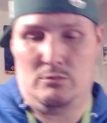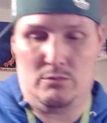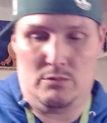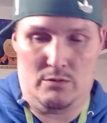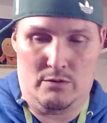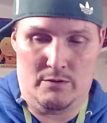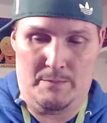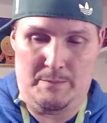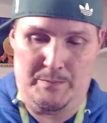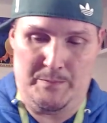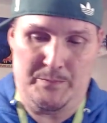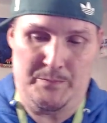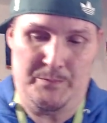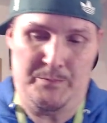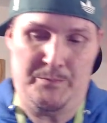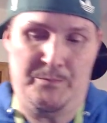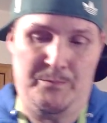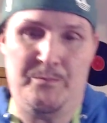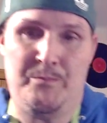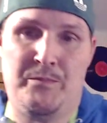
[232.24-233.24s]

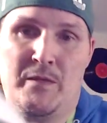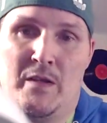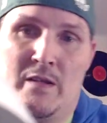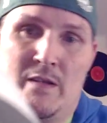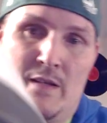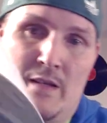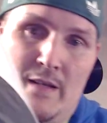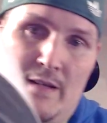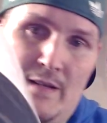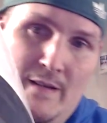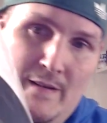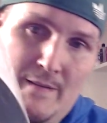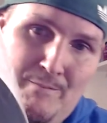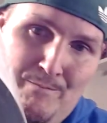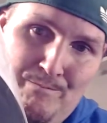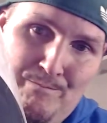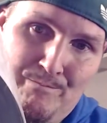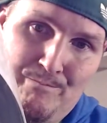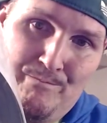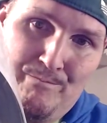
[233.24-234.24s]

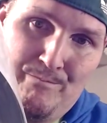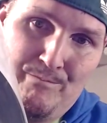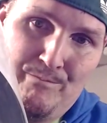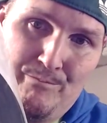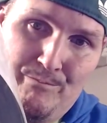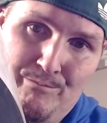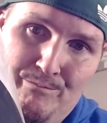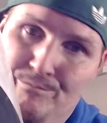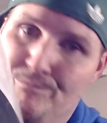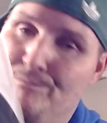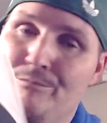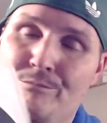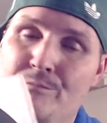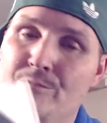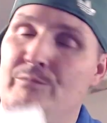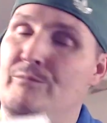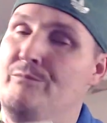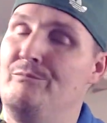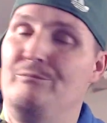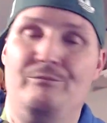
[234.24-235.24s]

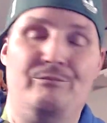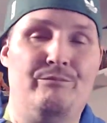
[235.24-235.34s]
(no one is talking)